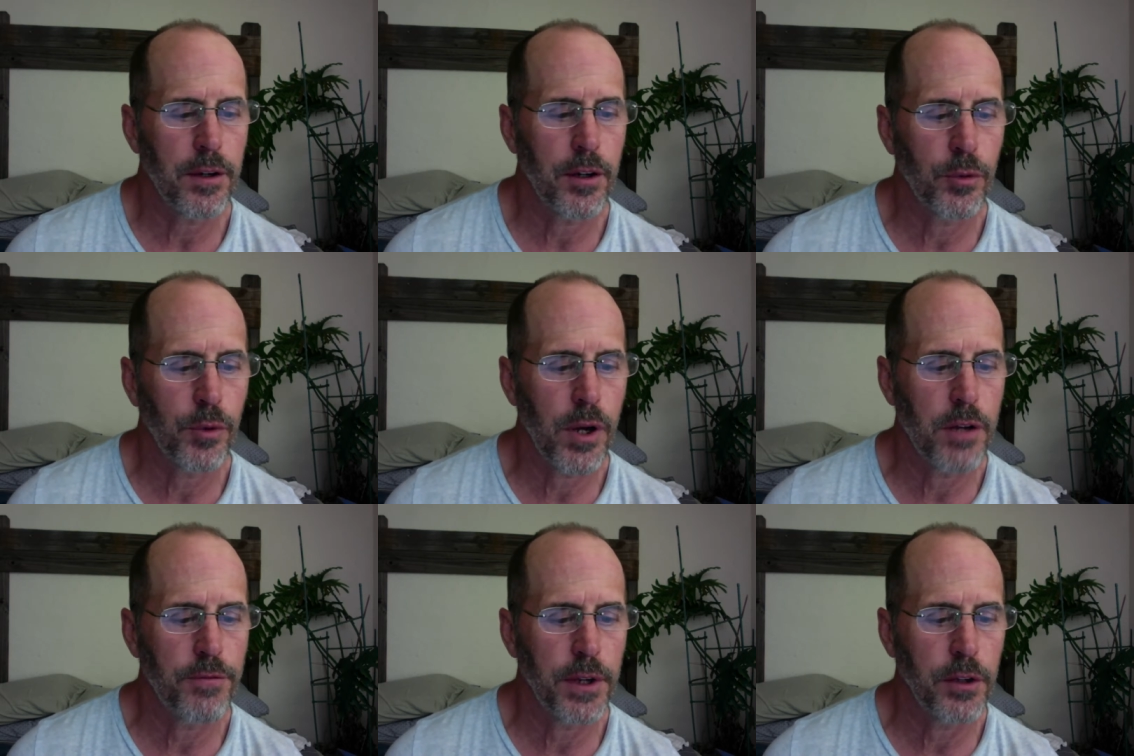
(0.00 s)

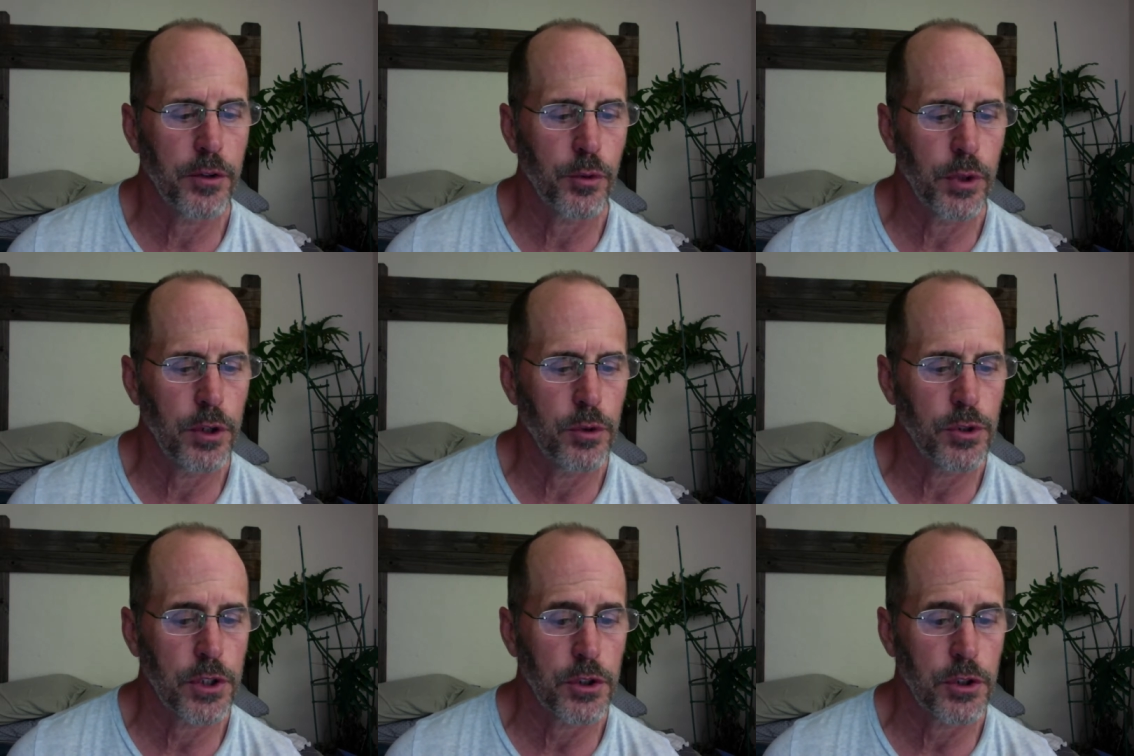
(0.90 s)
Iran failed to
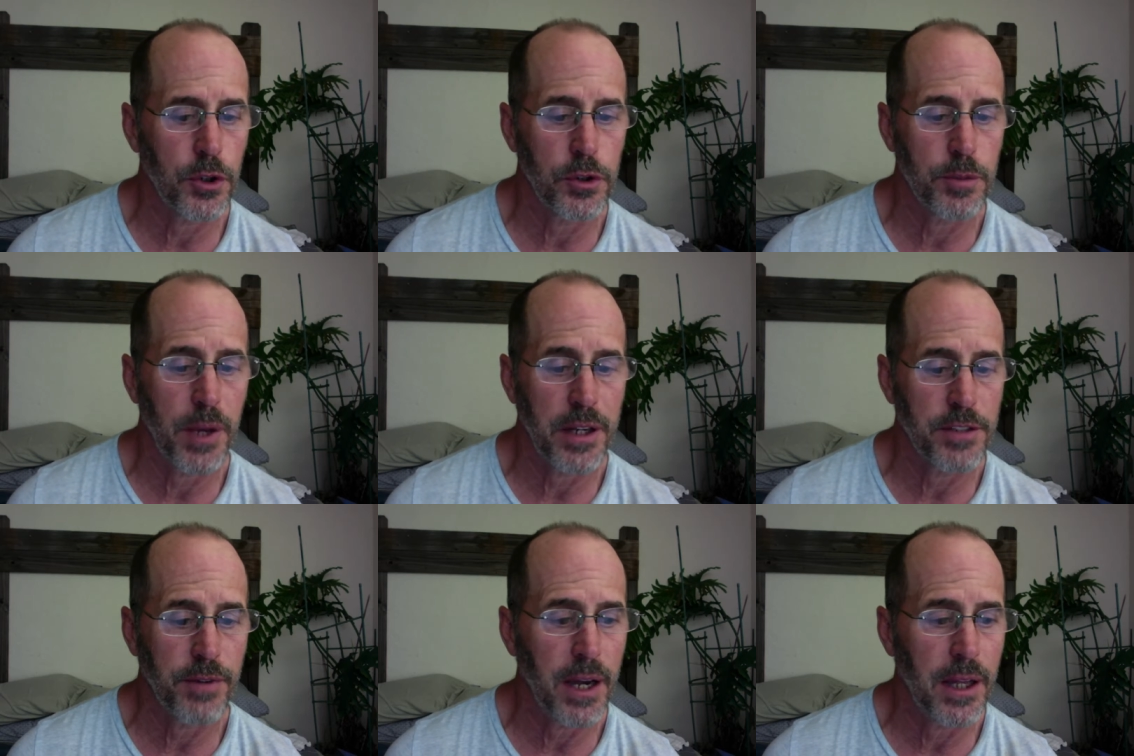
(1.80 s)
reduce concerns about
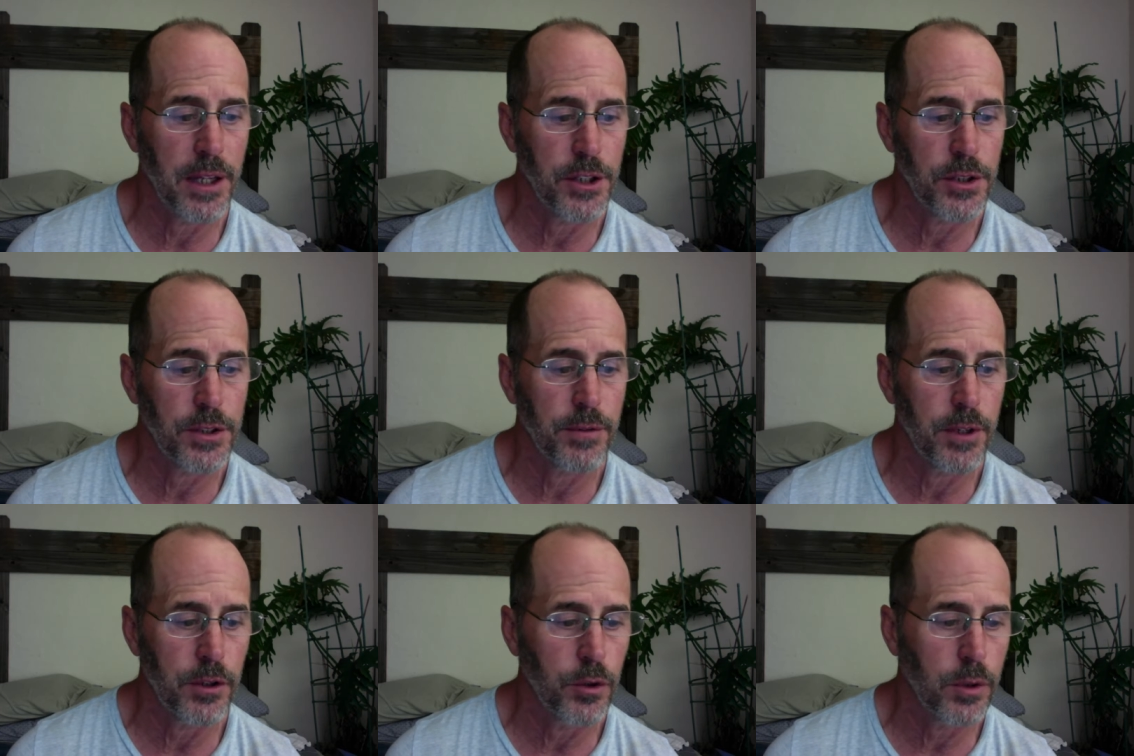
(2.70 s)
its violations of
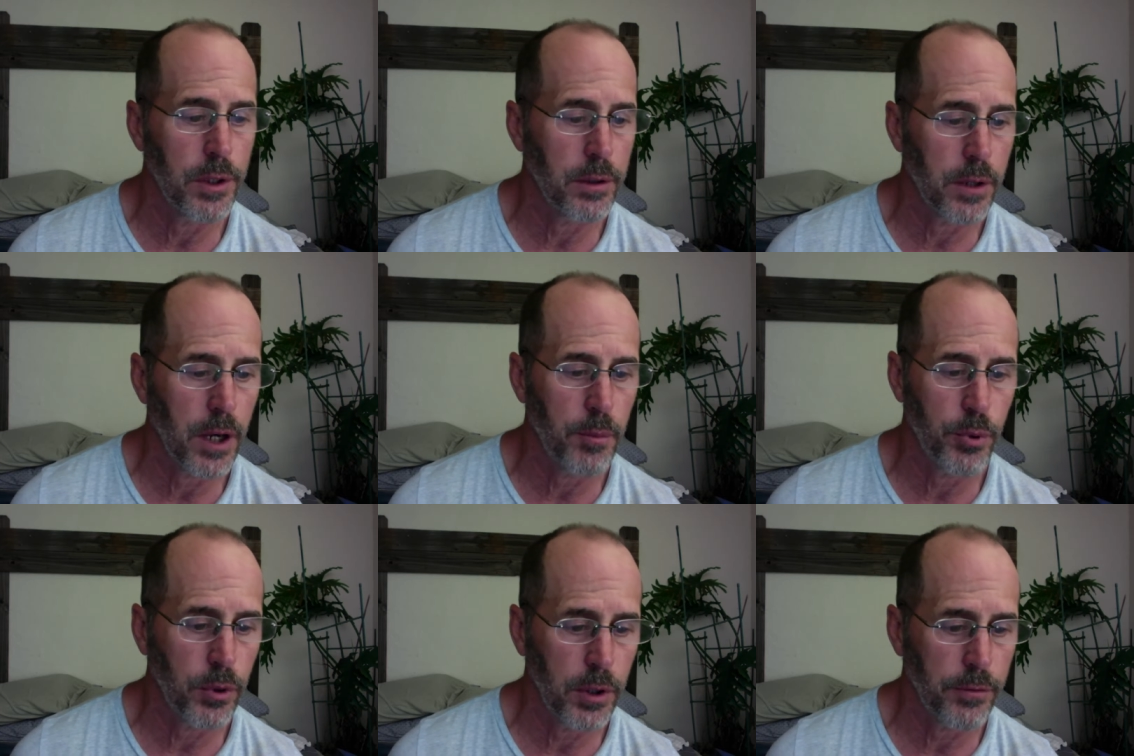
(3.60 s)
the Nuclear
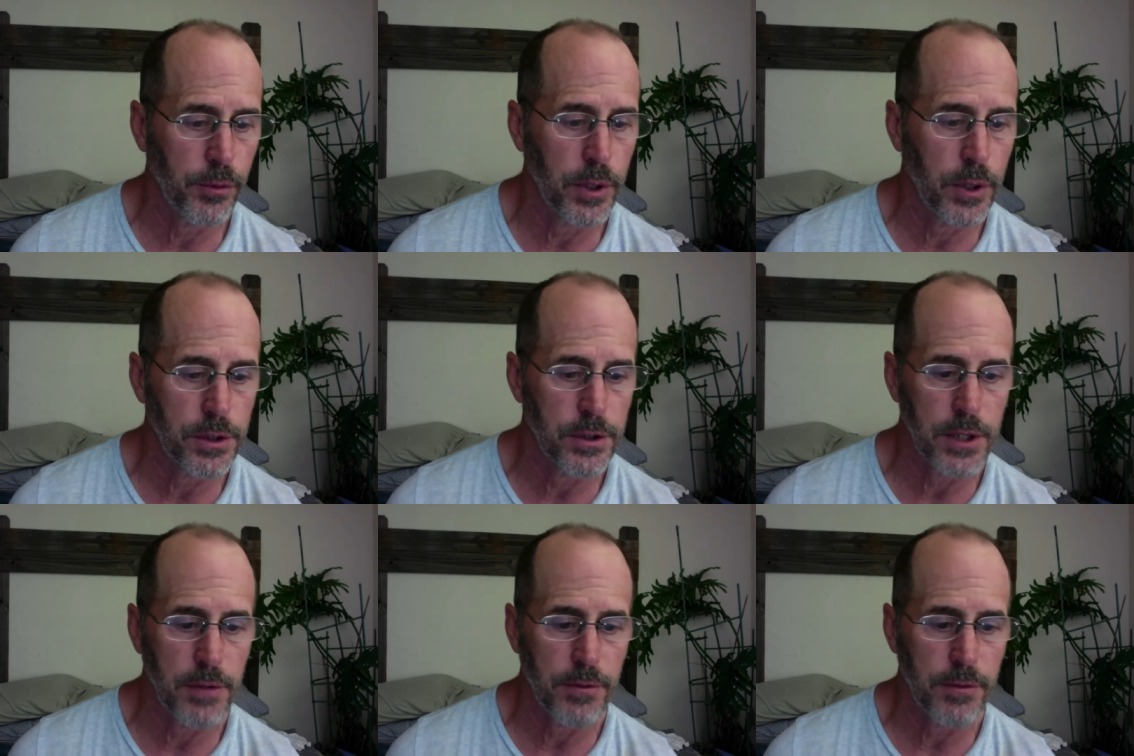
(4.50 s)
Non-Proliferation
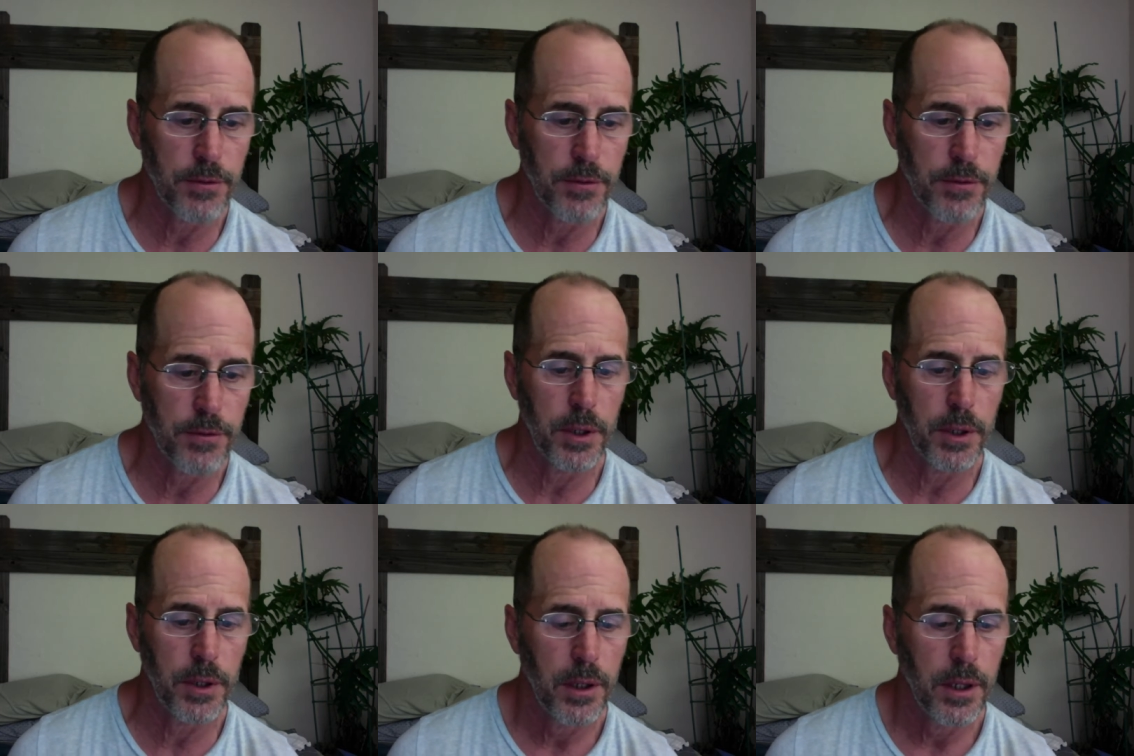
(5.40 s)
Safeguards Agreement
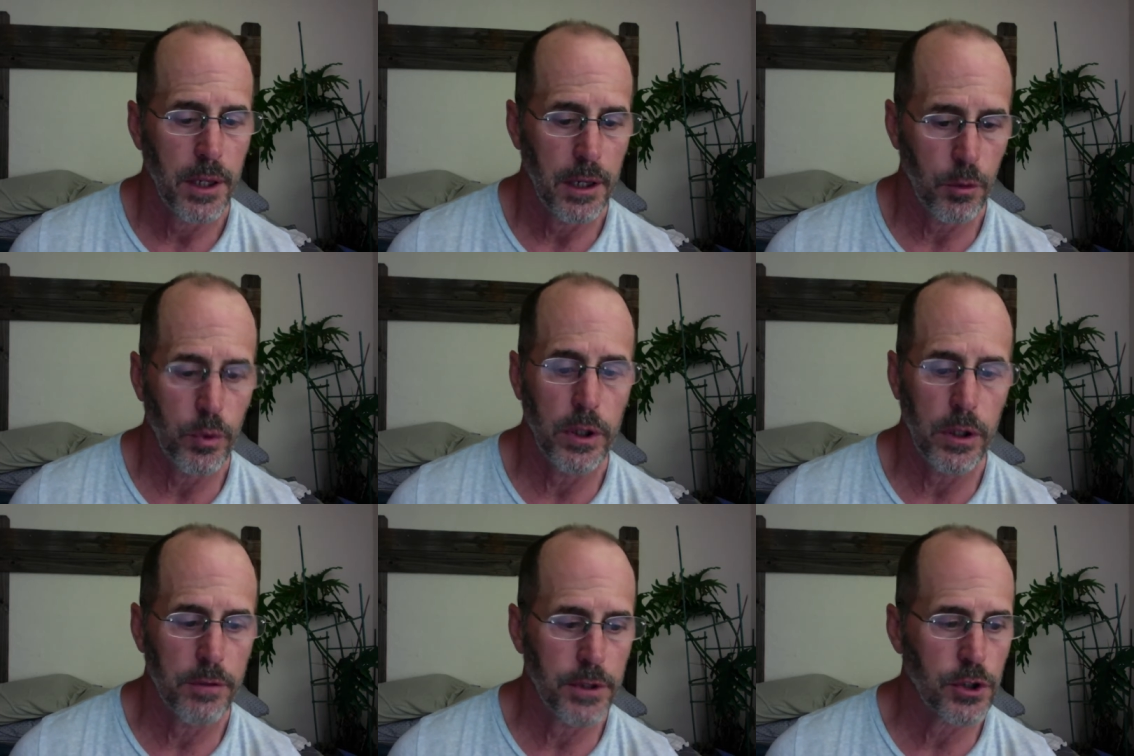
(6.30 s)
it
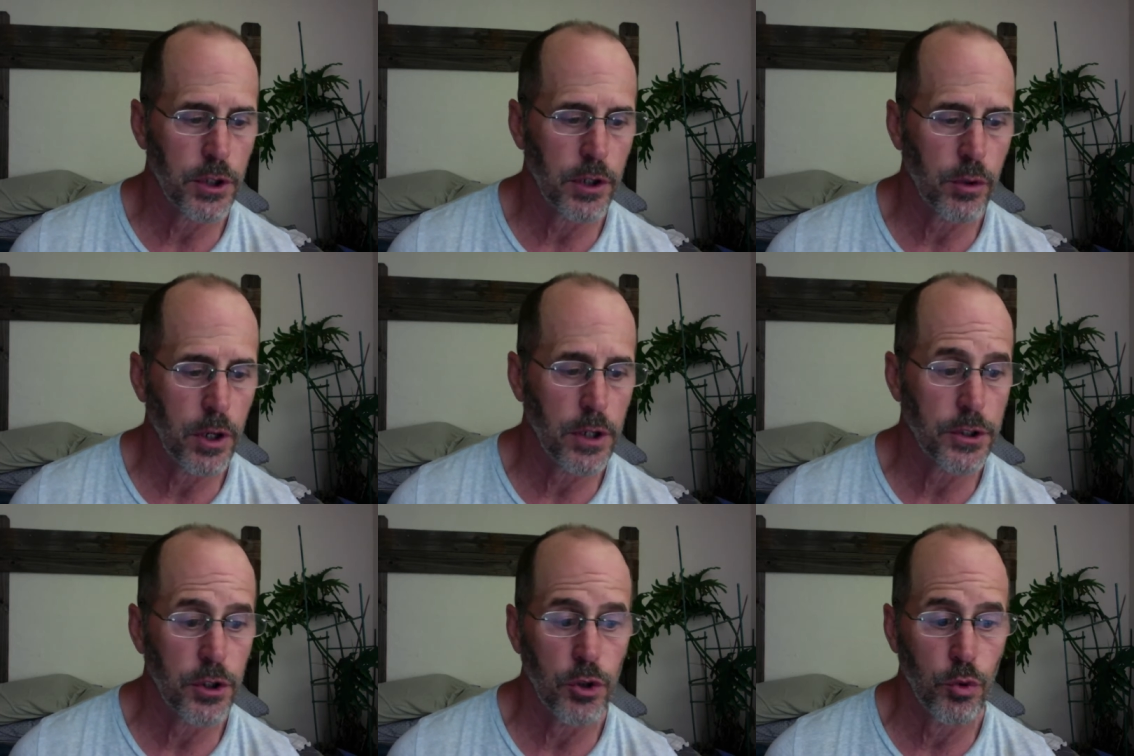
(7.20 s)
will eventually cross
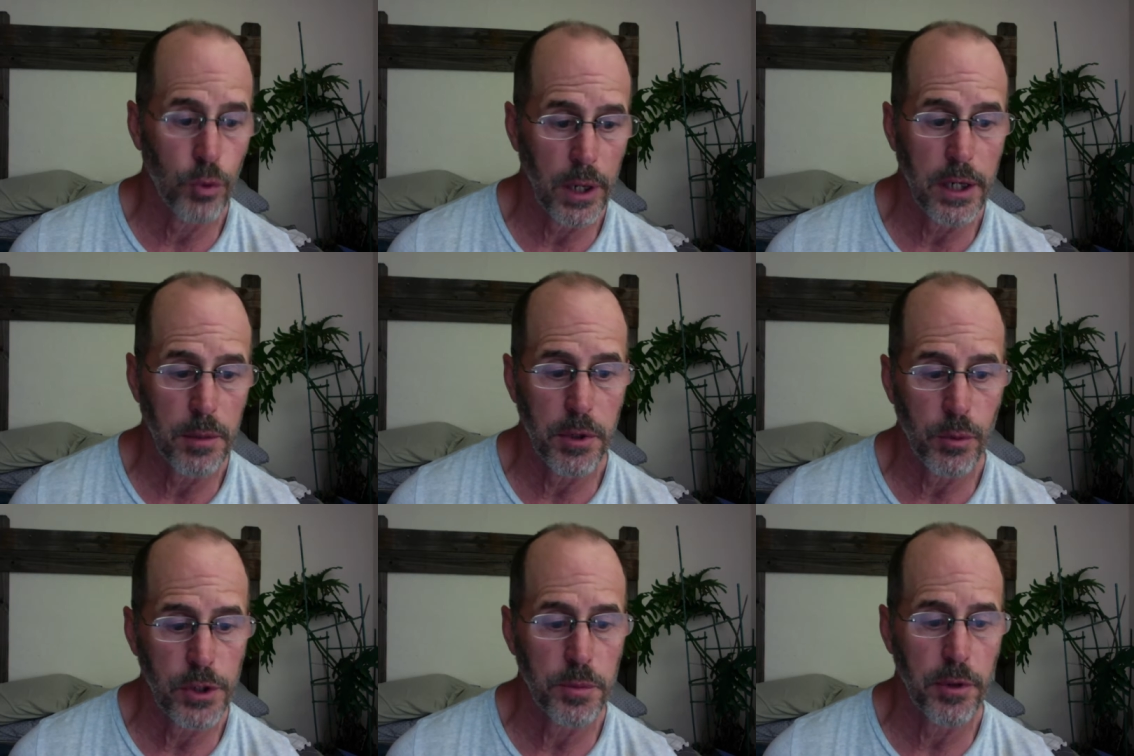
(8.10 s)
the uranium
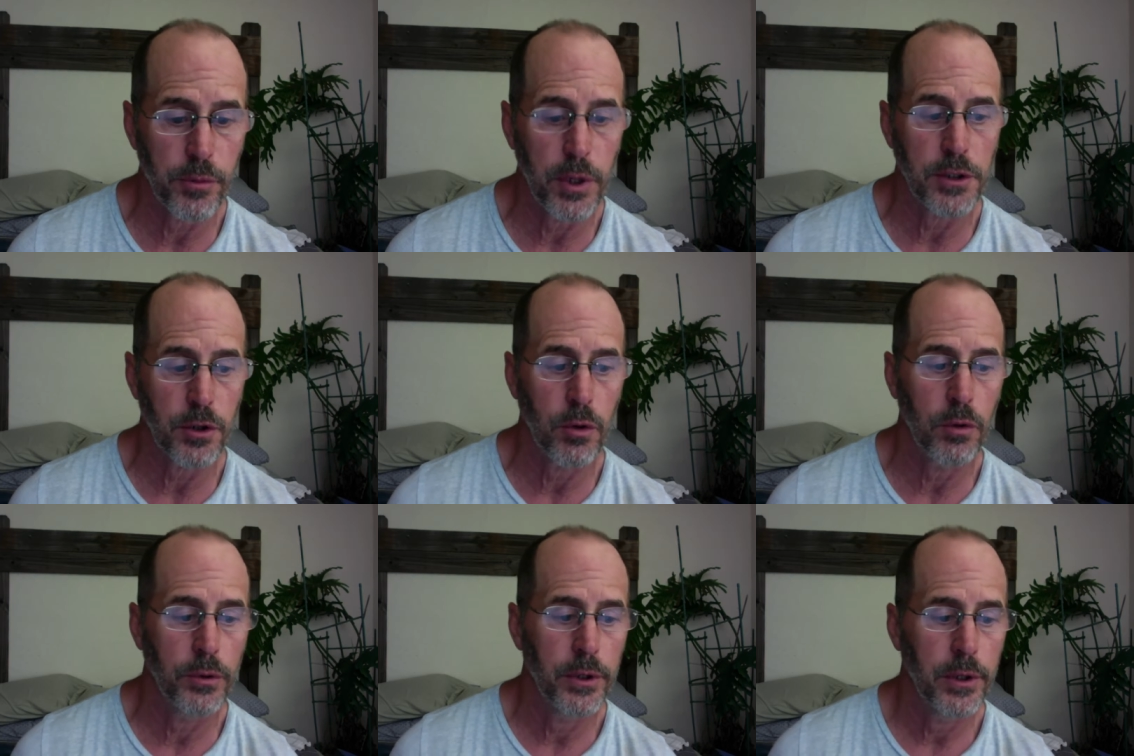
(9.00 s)
enrichment
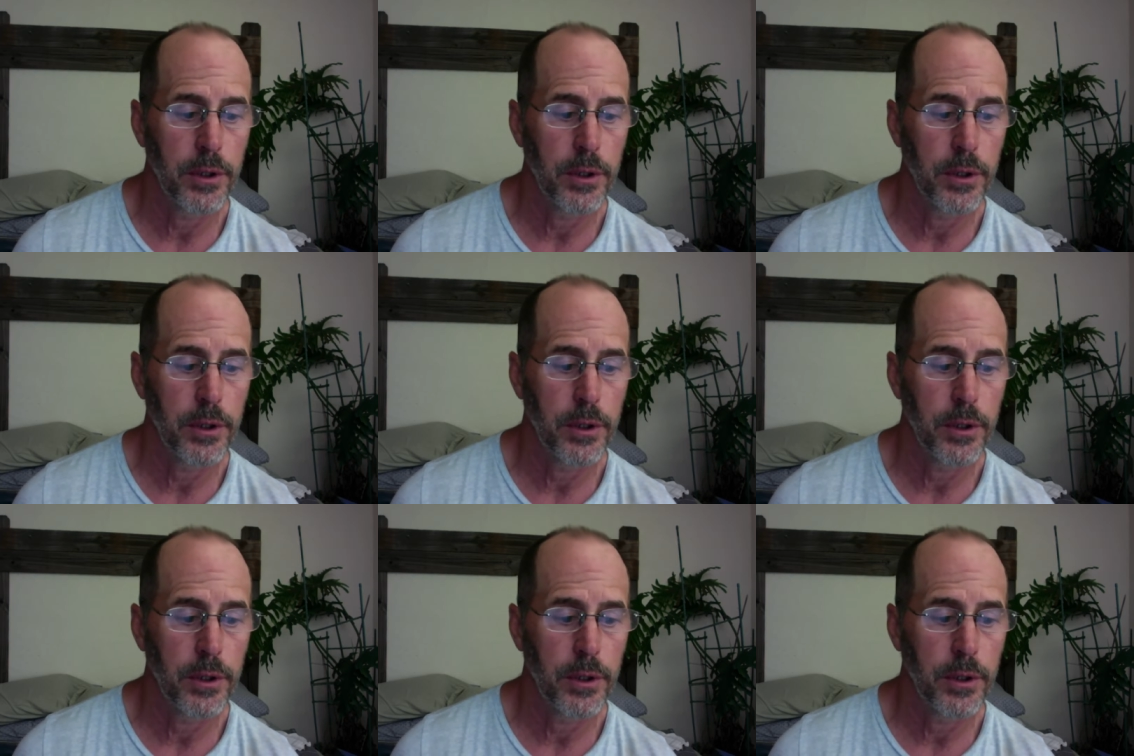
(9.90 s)
threshold.